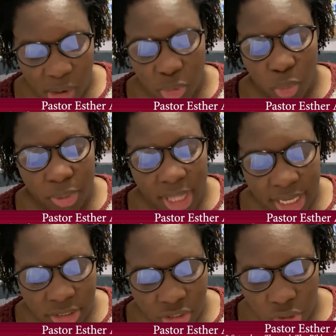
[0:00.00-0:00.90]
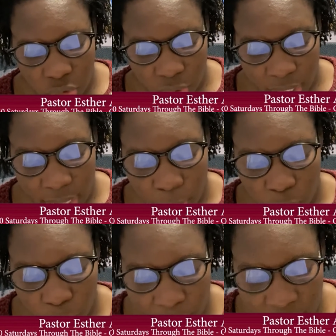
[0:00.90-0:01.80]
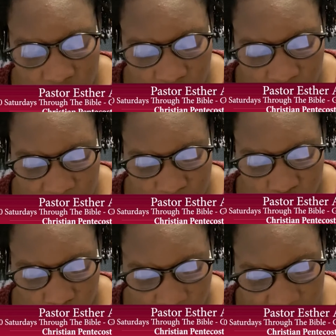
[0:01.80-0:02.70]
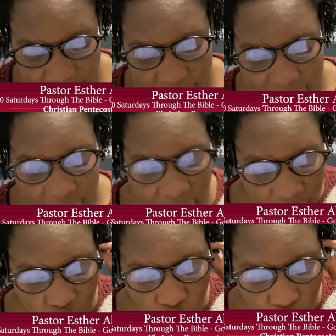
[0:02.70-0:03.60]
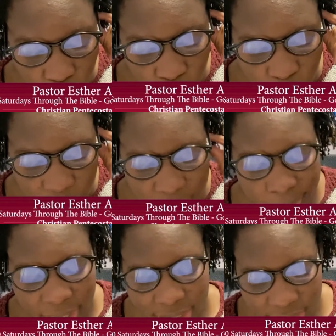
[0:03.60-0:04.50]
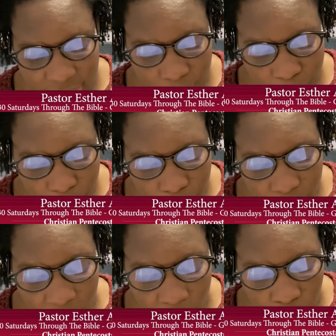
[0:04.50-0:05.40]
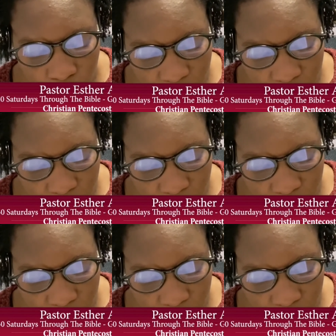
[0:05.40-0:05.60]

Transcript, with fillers: I will bless you and I will make your name great and you will be a blessing. I will